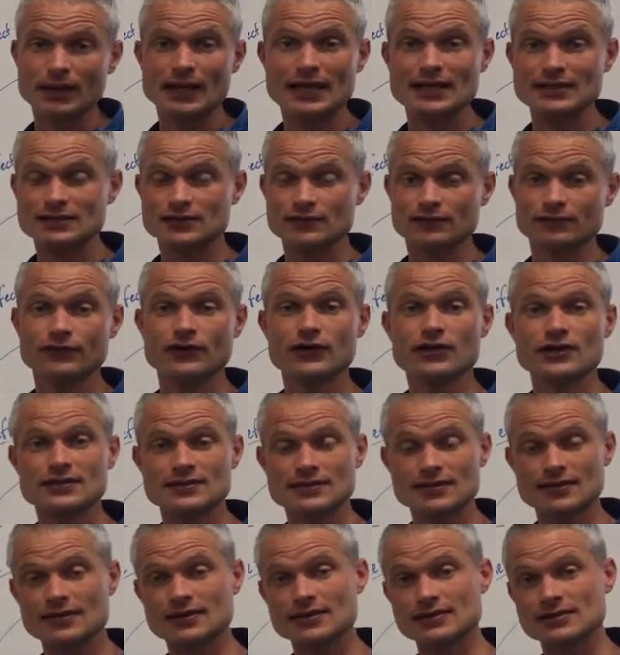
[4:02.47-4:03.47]
plants to
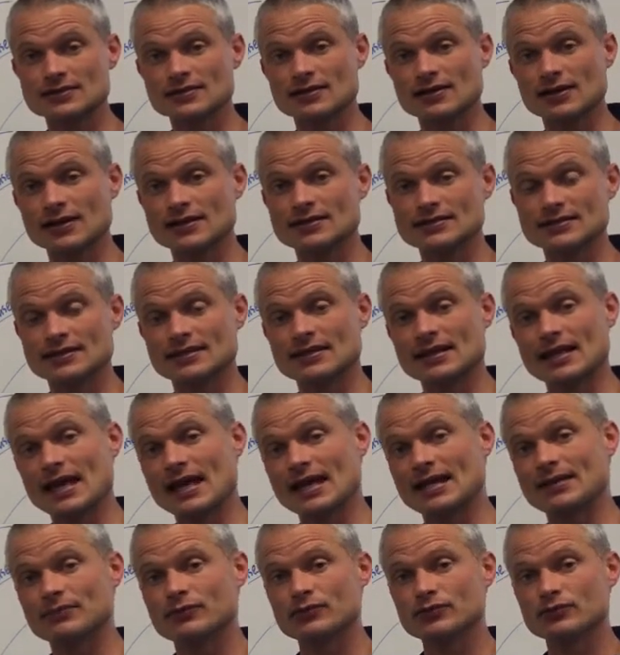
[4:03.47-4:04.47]
photosynthesize
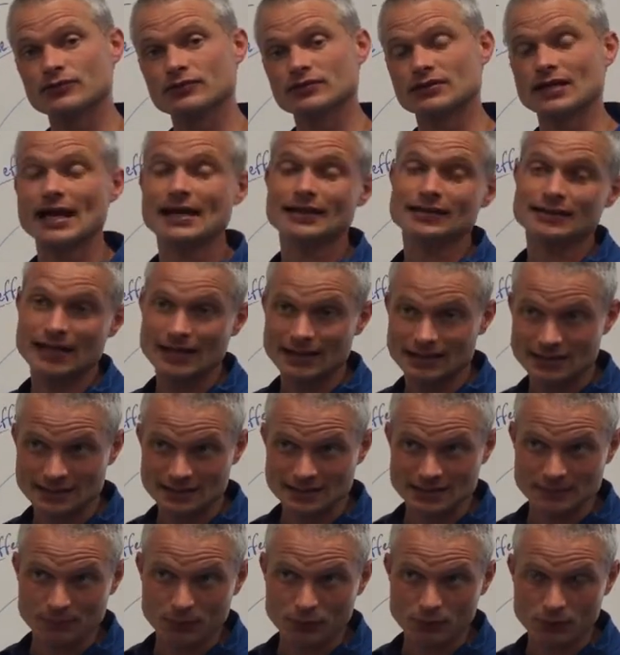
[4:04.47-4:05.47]
and to
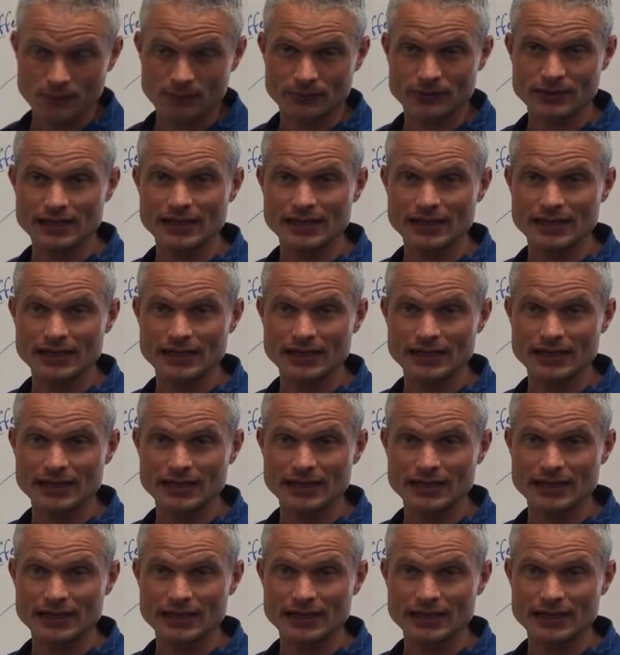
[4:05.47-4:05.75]
support